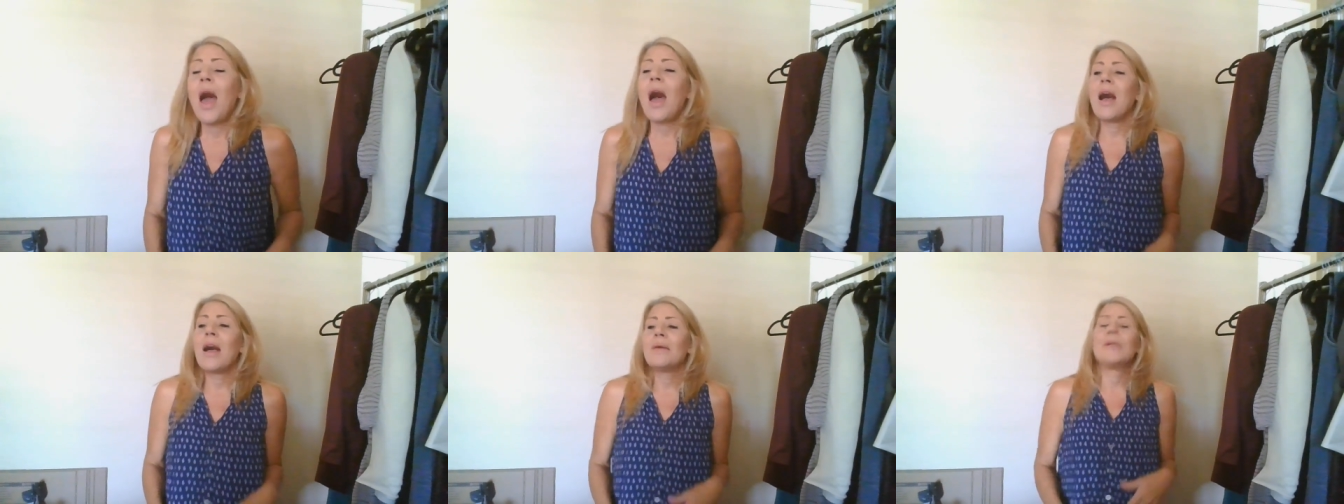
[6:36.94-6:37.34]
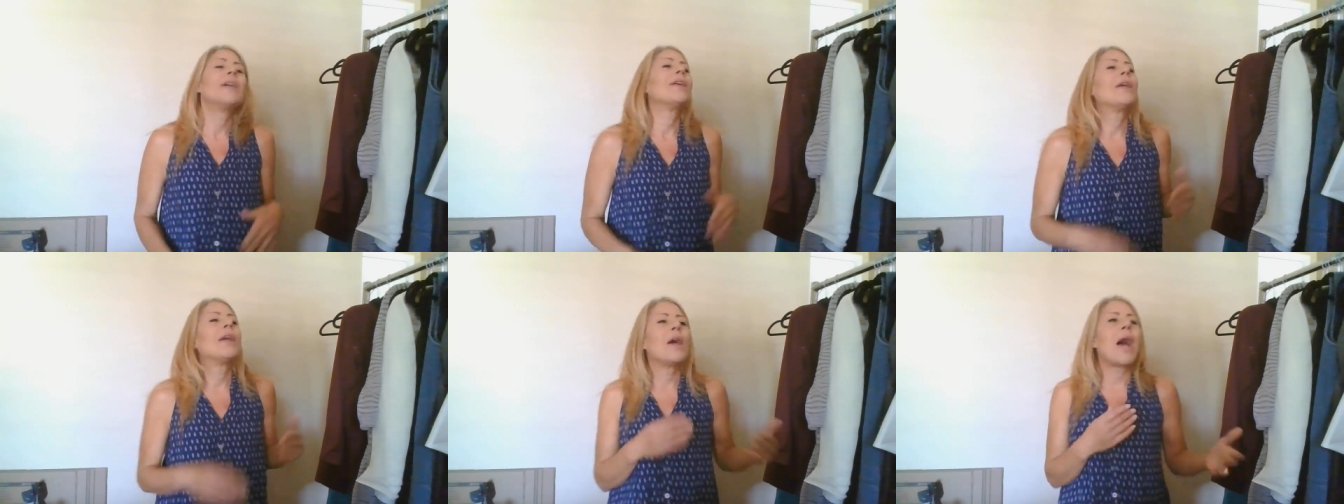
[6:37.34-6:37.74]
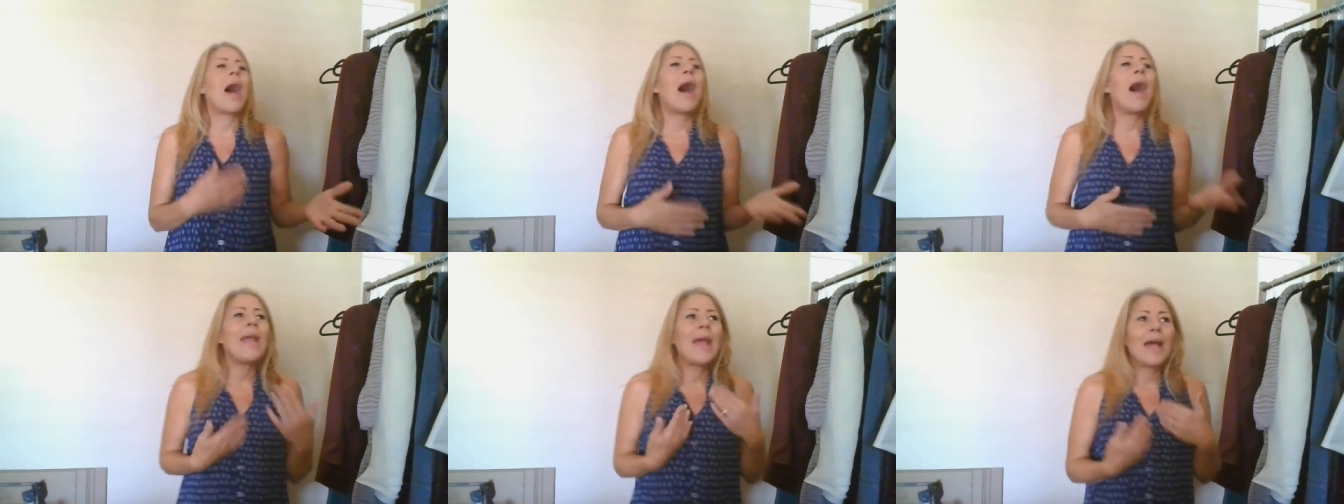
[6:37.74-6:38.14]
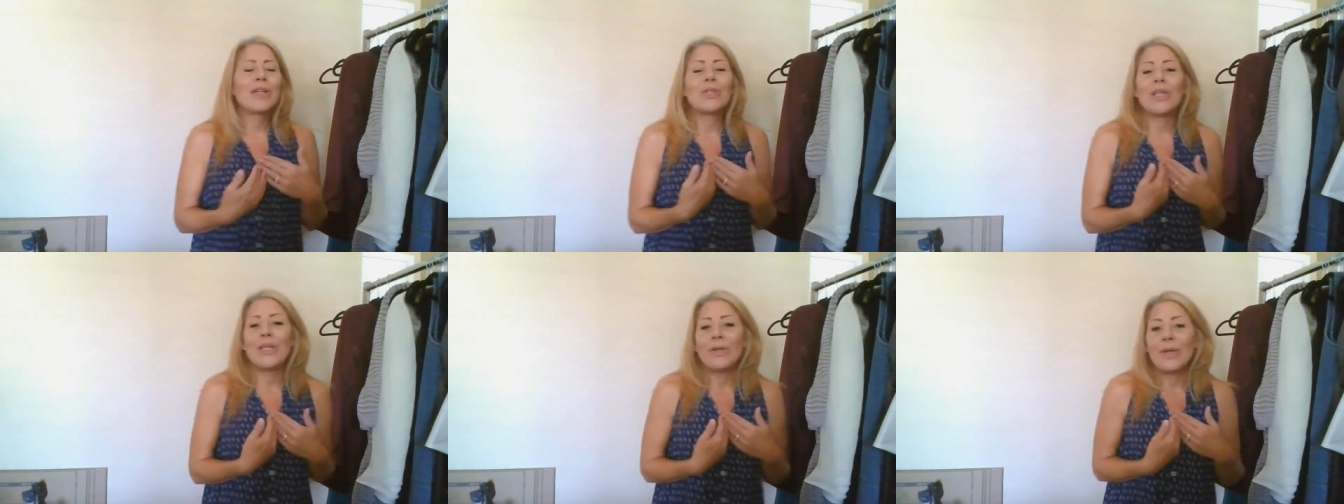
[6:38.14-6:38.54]
Um, I
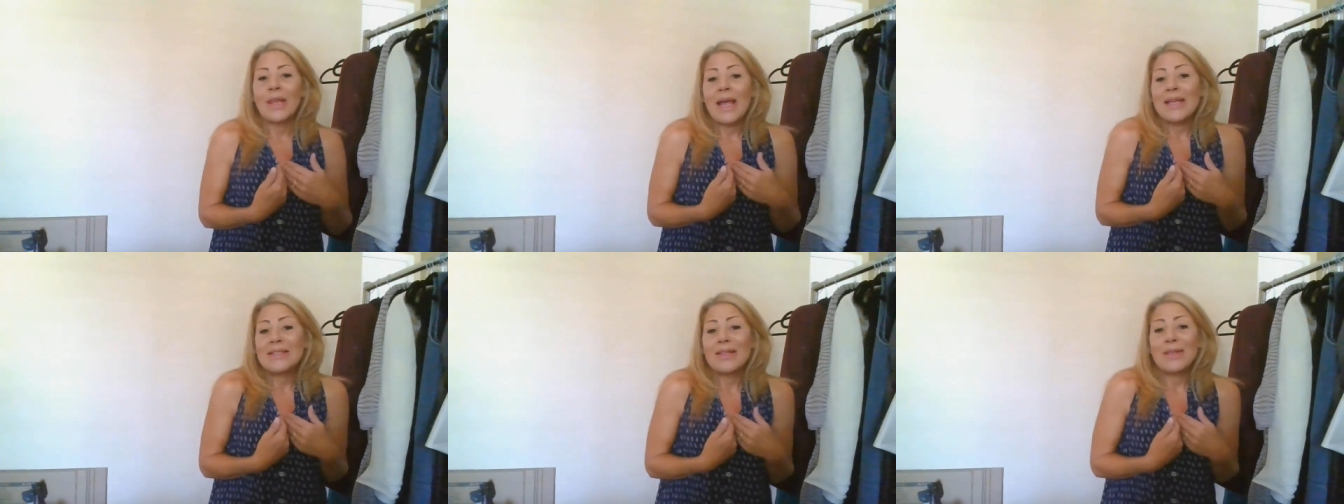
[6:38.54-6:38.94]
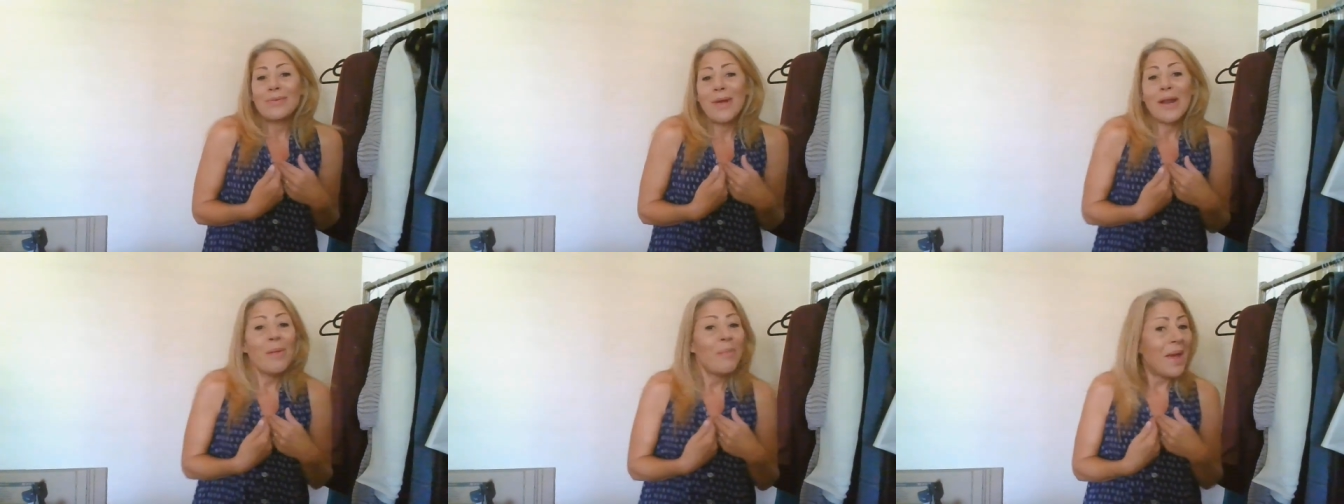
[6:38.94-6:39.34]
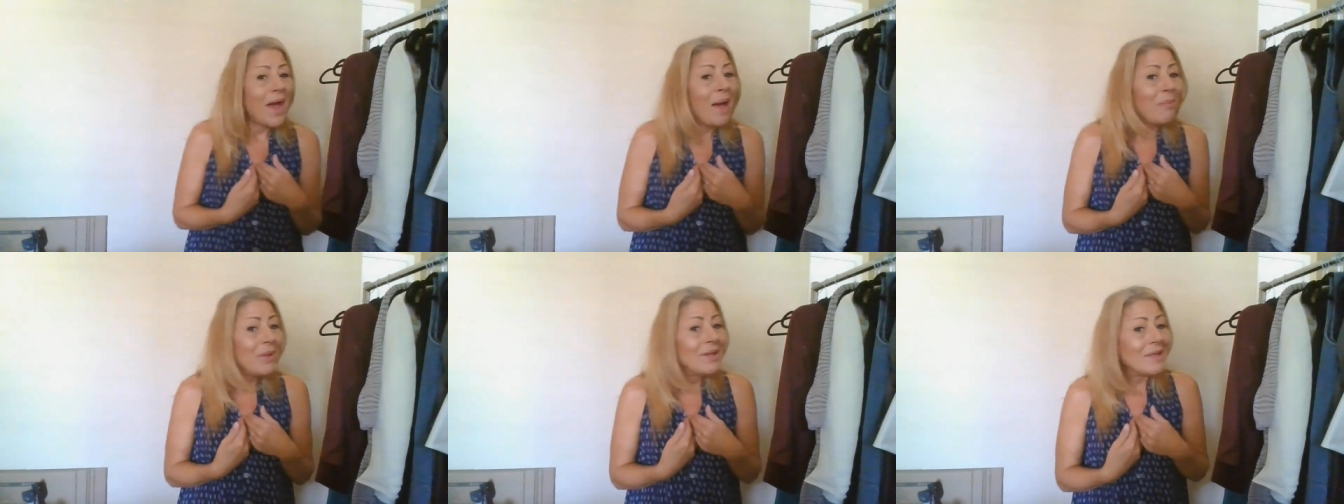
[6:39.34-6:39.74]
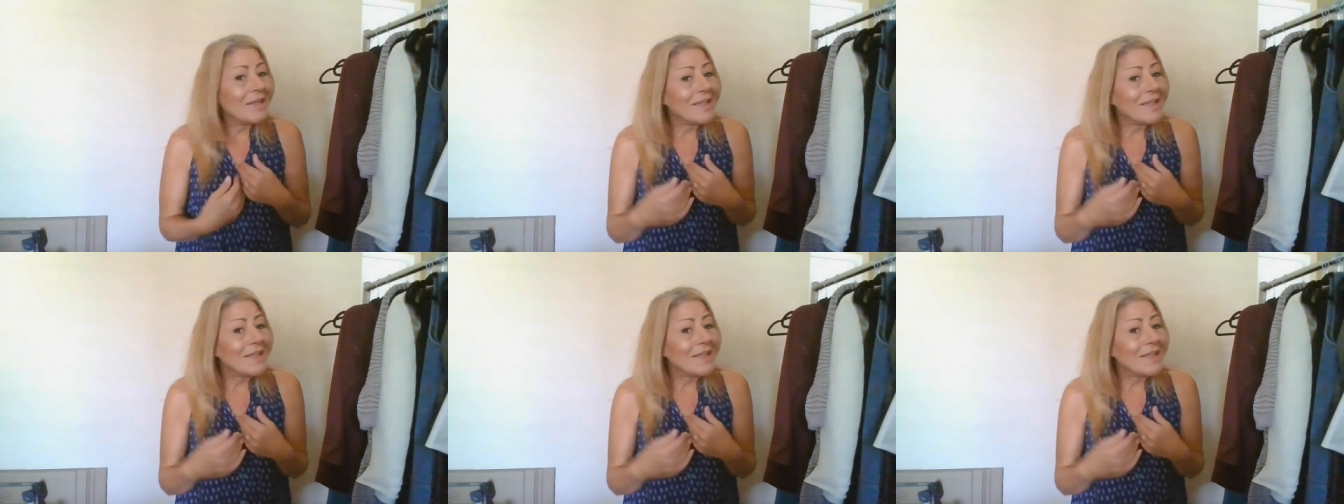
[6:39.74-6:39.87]
actually utilize the ThredUp app